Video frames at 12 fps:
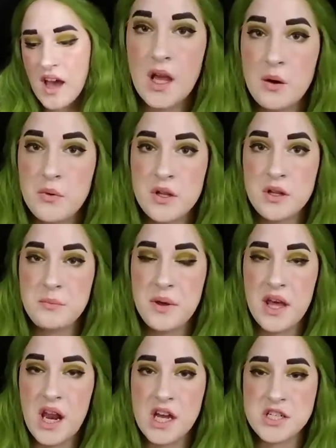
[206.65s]
I will
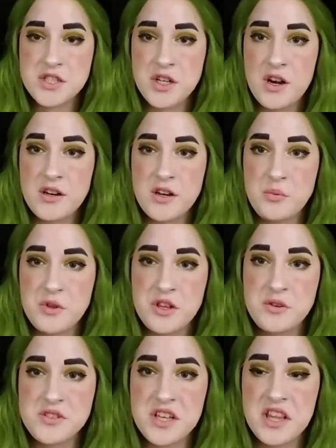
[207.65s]
admit, I started with
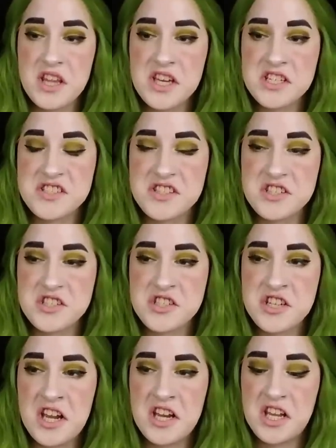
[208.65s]
using this, this
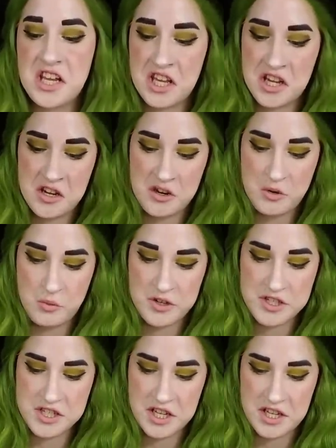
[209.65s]
shade here,
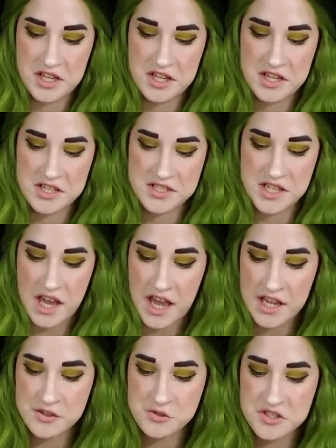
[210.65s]
which is
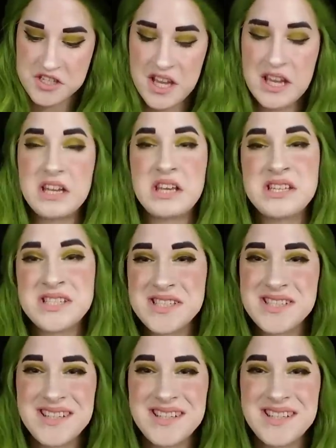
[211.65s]
Andradite, is